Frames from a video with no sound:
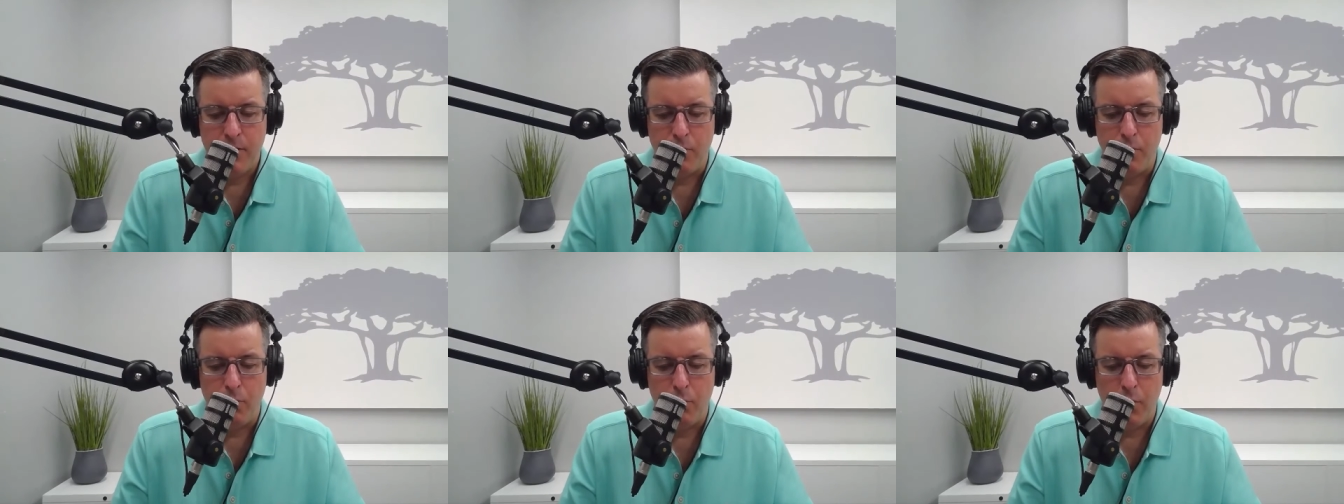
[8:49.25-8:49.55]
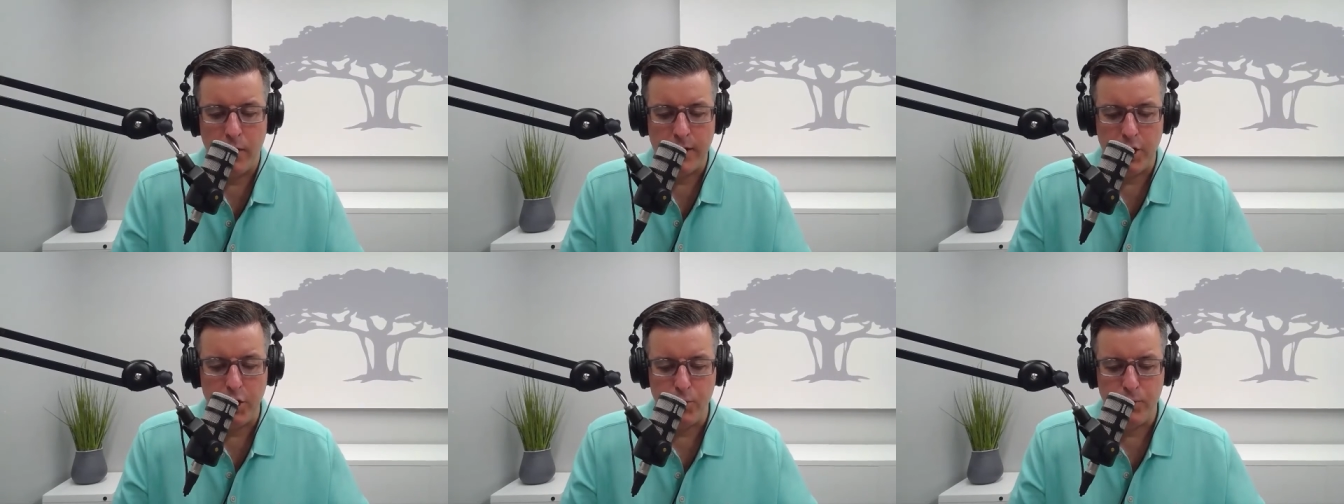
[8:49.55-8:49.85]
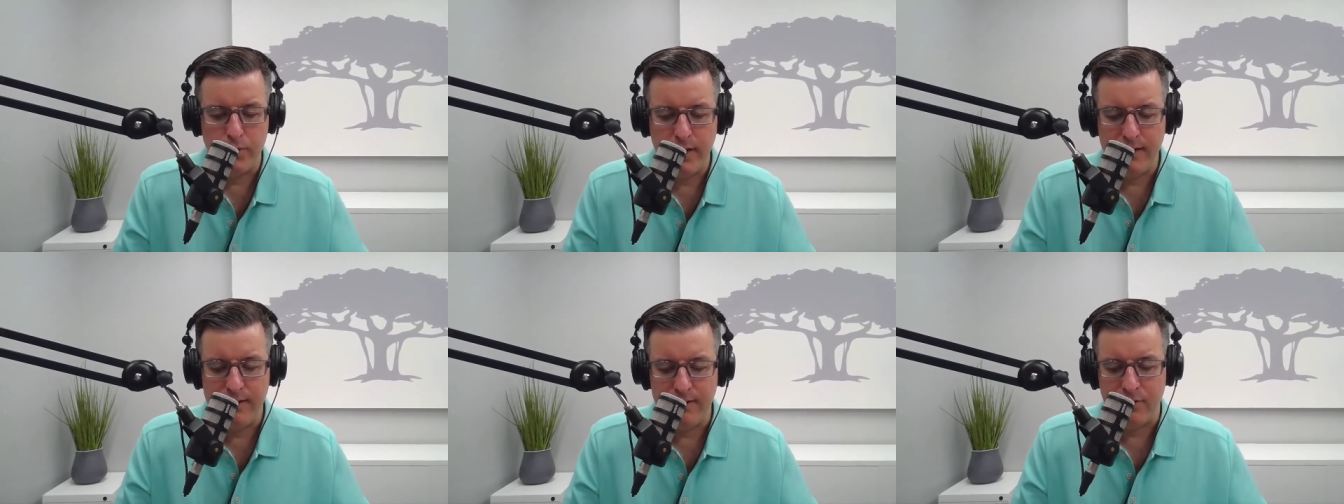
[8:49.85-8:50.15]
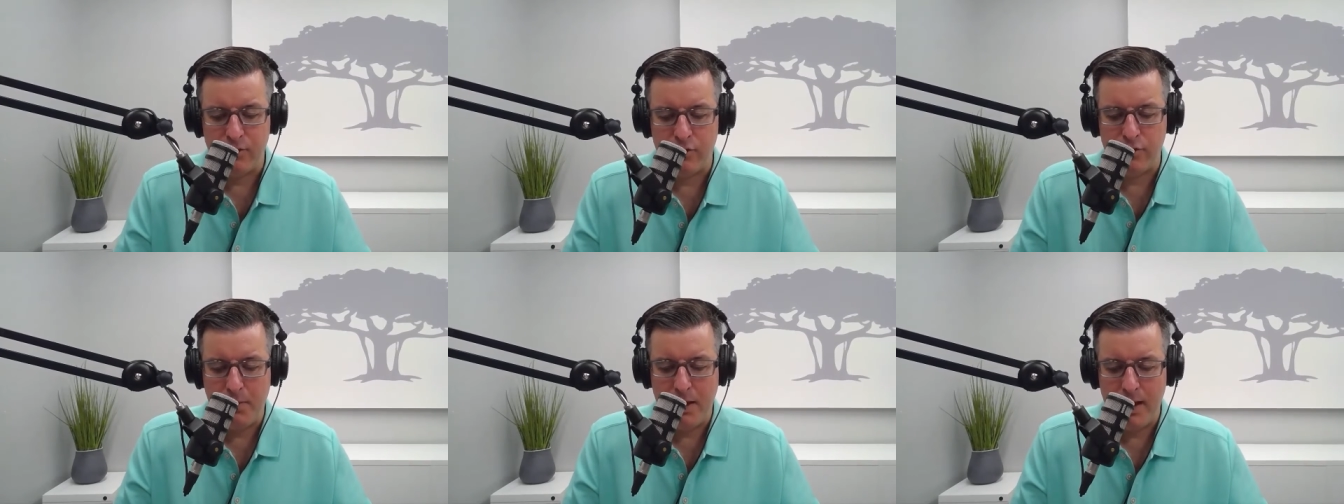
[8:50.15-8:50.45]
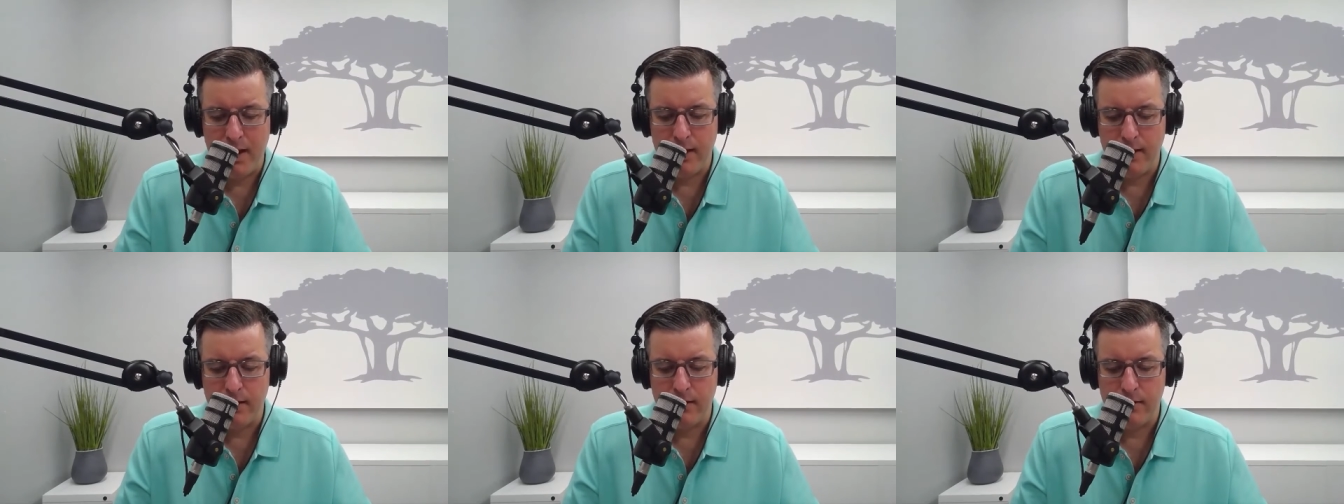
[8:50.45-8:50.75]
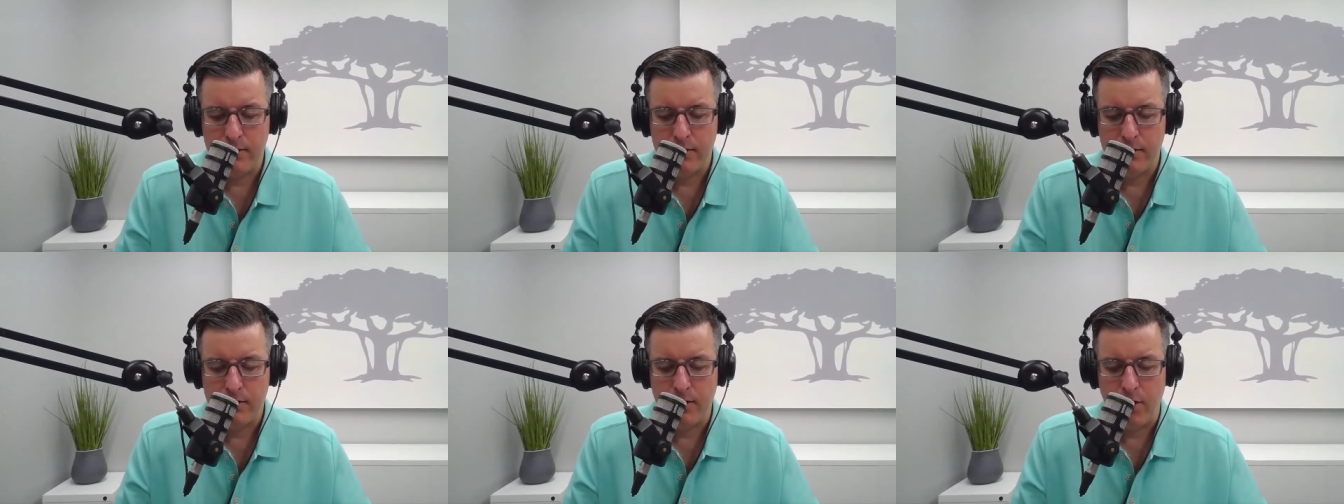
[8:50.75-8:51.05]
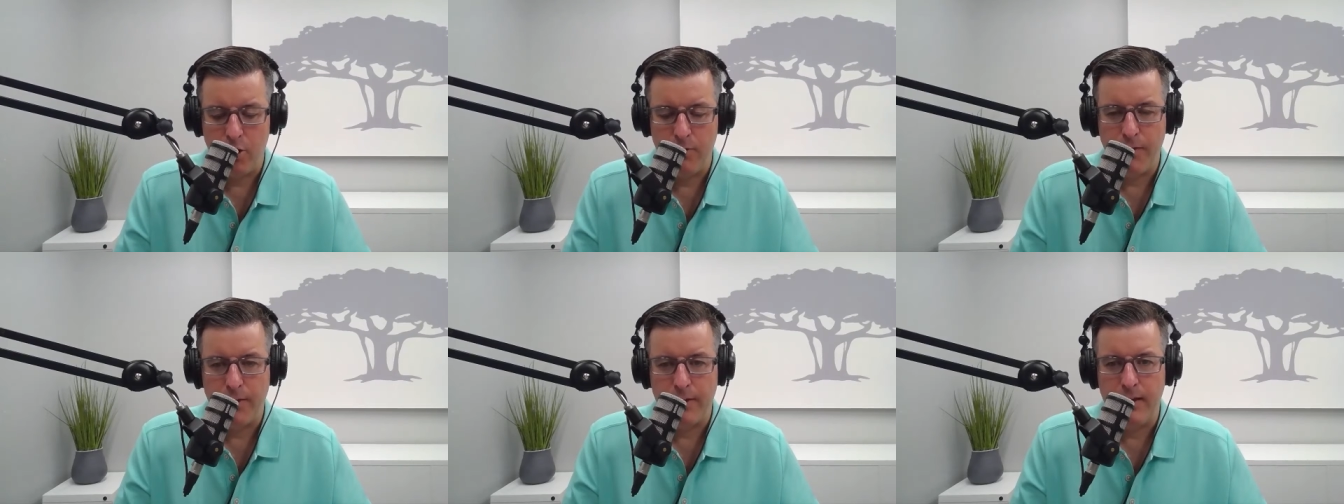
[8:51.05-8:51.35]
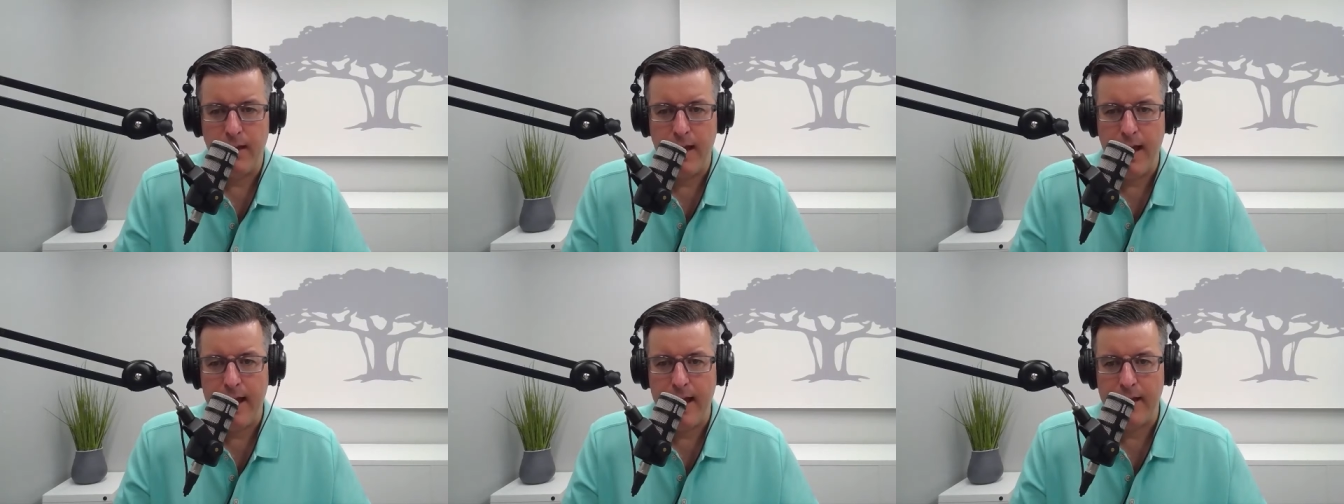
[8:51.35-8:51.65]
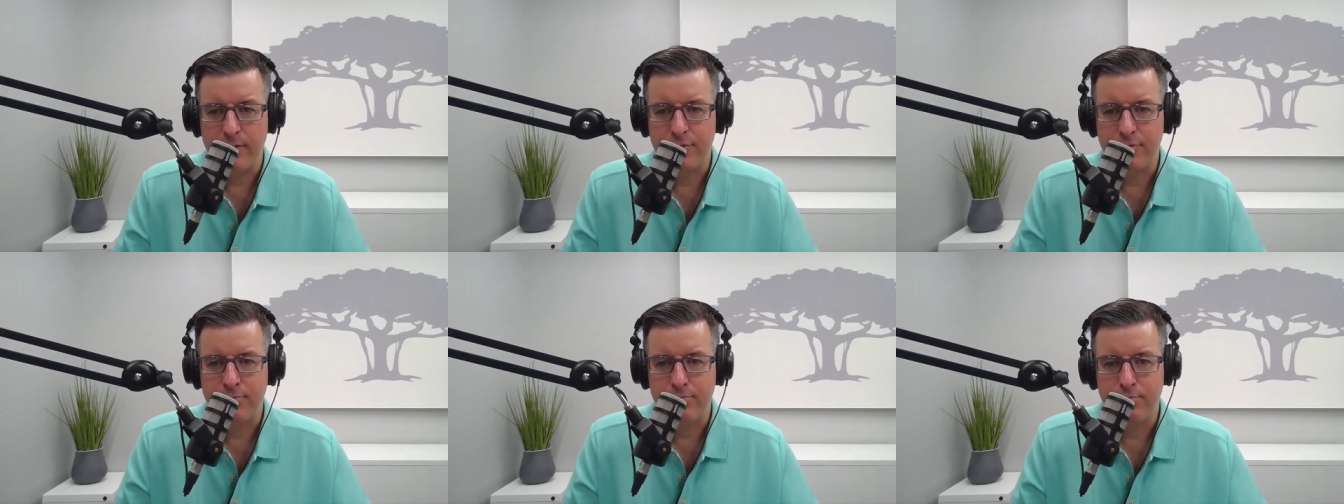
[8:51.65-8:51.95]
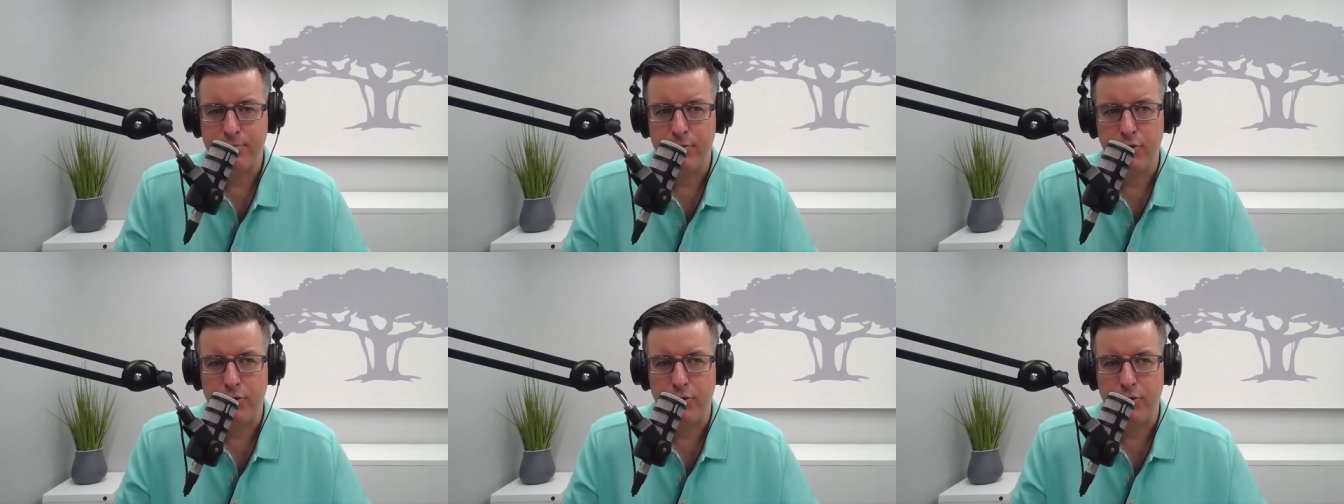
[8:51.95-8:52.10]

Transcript: what you didn't spend over the last